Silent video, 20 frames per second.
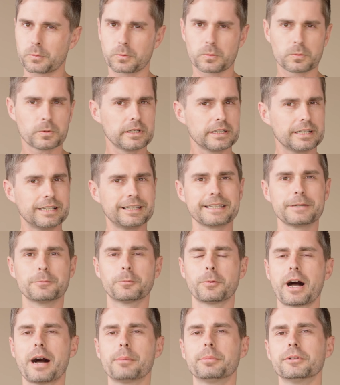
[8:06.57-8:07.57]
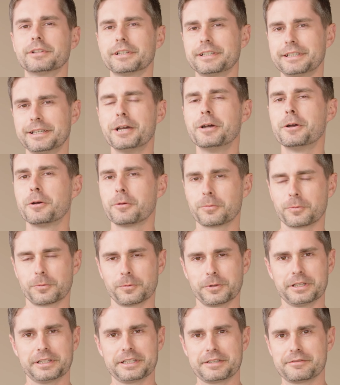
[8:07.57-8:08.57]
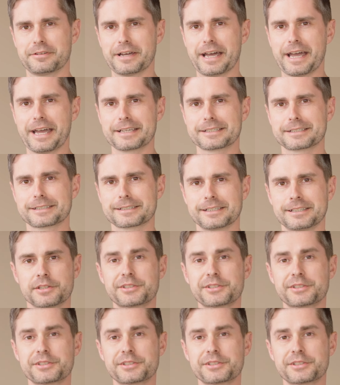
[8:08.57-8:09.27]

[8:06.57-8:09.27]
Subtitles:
really wobbly really fast.